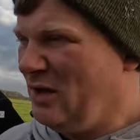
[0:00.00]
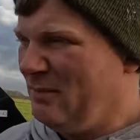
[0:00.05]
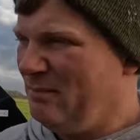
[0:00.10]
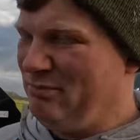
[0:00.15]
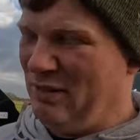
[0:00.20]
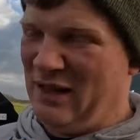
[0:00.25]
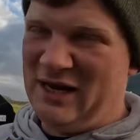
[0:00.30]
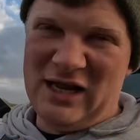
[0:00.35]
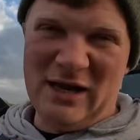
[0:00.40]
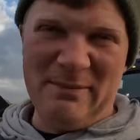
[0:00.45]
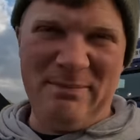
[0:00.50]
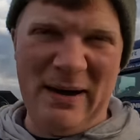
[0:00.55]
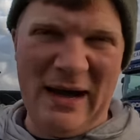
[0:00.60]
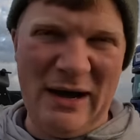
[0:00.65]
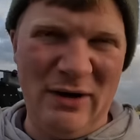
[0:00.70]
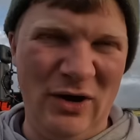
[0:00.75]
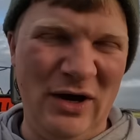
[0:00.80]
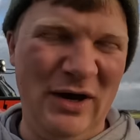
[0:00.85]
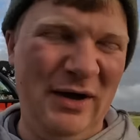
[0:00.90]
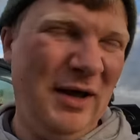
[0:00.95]
Plenty of
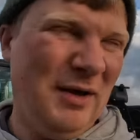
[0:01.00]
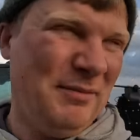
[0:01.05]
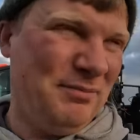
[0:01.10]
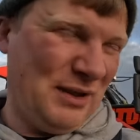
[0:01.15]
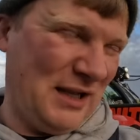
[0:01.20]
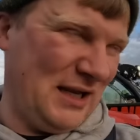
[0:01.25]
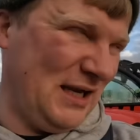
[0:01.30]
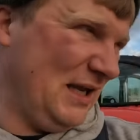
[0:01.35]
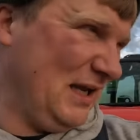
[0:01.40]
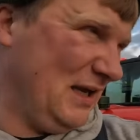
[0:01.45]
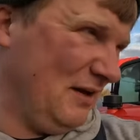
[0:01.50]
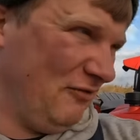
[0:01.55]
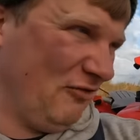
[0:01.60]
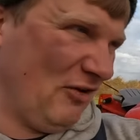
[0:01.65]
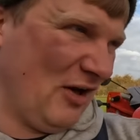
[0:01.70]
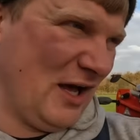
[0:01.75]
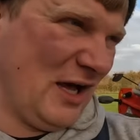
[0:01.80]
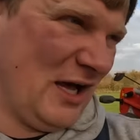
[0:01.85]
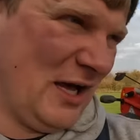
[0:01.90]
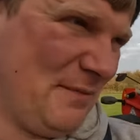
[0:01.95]
power, plenty of
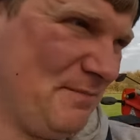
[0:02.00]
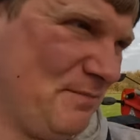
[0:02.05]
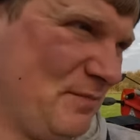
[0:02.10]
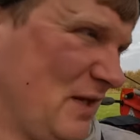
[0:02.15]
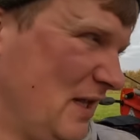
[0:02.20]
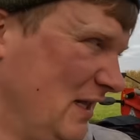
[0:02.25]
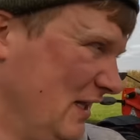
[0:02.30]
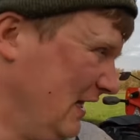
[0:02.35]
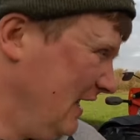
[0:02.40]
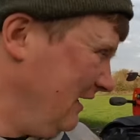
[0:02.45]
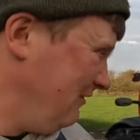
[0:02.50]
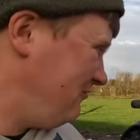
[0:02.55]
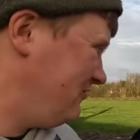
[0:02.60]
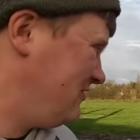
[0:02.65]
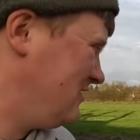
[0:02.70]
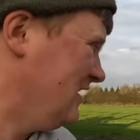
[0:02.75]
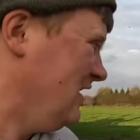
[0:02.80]
lift.